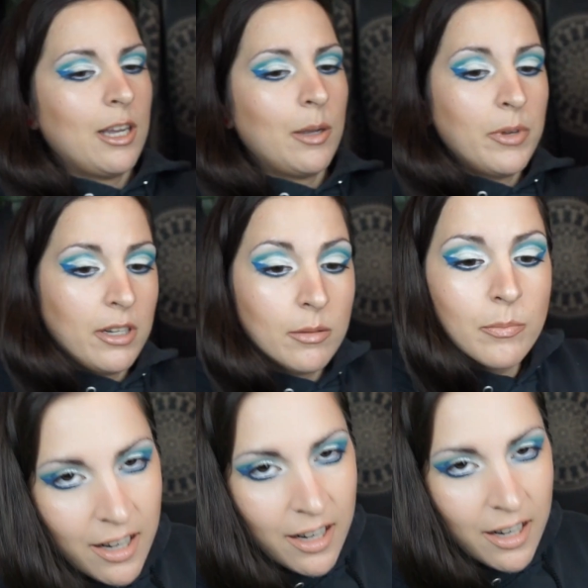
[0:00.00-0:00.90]
I'm gonna
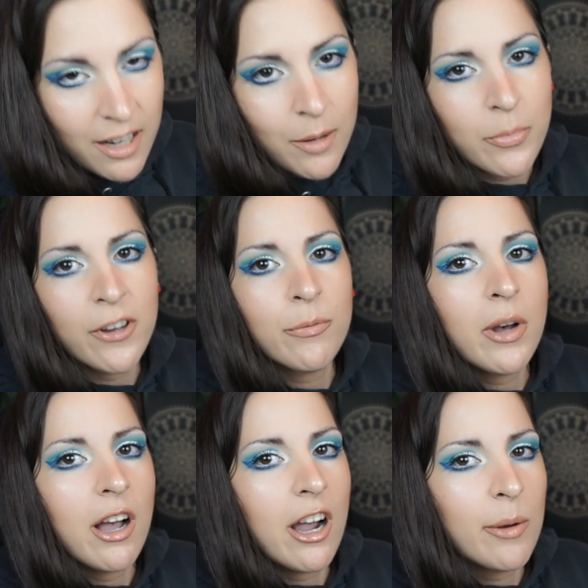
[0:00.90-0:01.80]
put that above
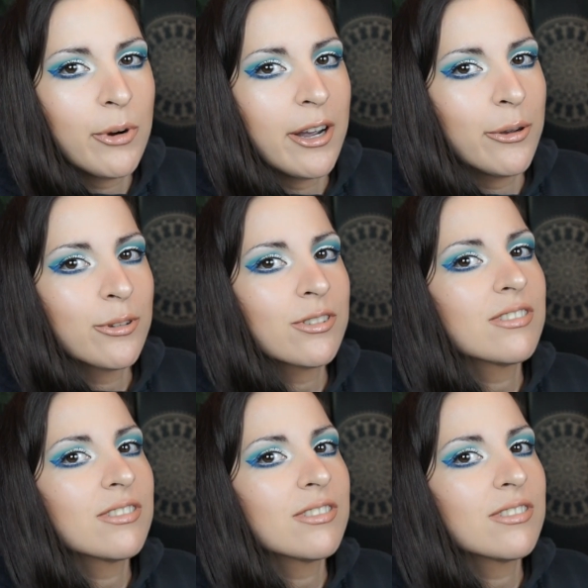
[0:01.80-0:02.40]
my eyebrows